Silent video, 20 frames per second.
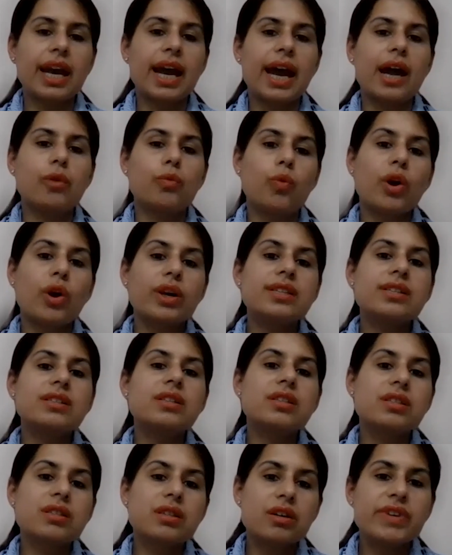what is the
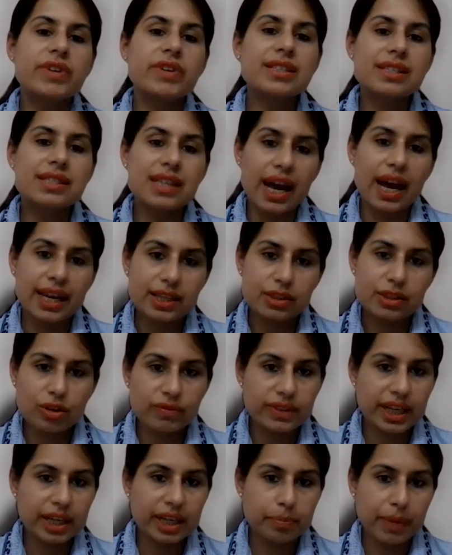serving size of
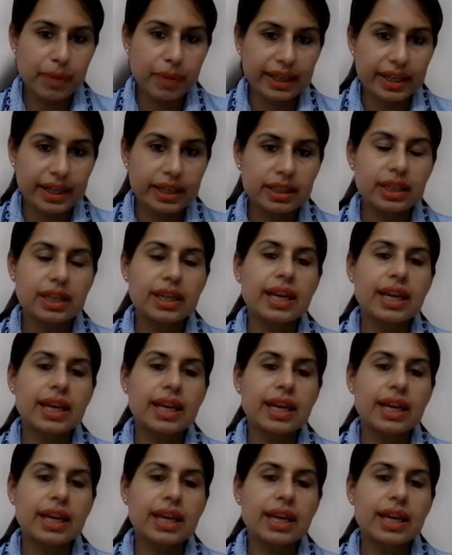that packet,